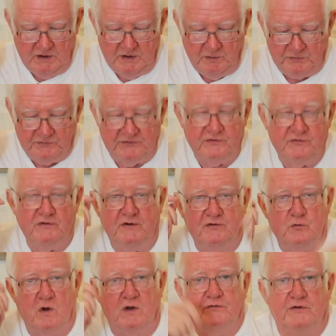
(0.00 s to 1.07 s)
Your position is
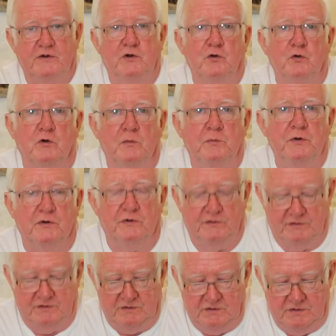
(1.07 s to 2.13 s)
quite secure, but